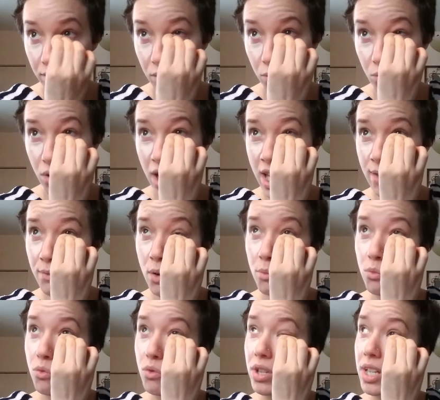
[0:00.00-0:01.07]
Ouais, il
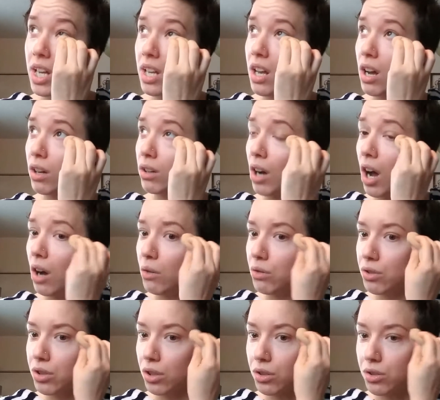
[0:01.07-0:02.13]
va mouiller encore
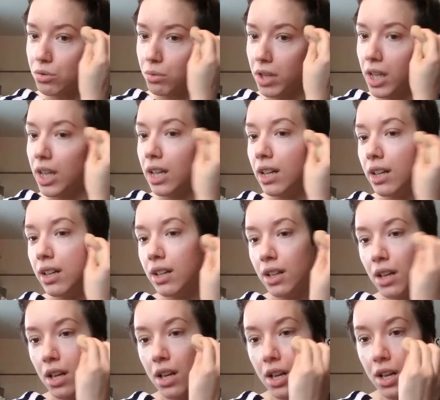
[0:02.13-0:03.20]
aujourd'hui.
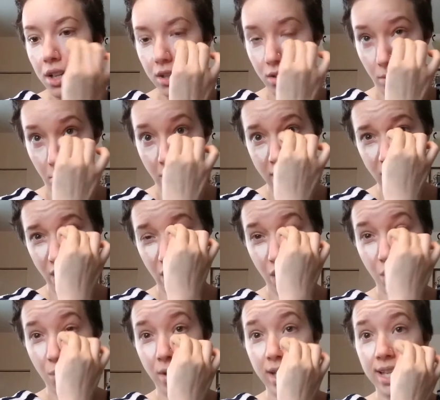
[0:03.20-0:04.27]
So my
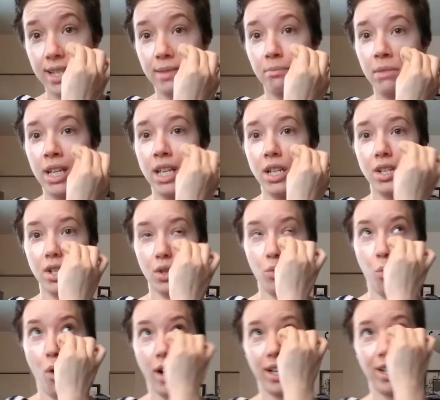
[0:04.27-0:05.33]
curious me
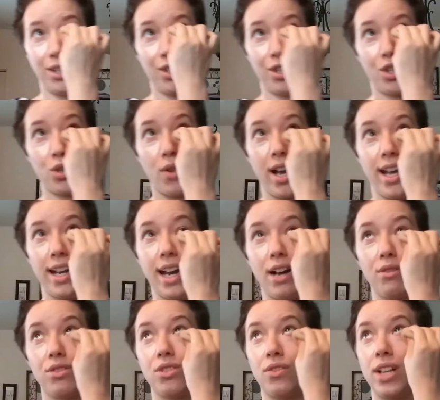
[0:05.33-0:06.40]
just wanted to try it
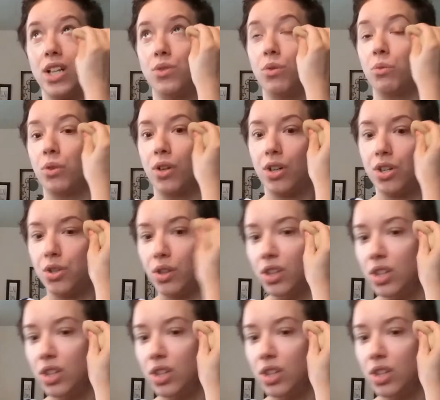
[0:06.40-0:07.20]
out. So that's what we're gonna do. It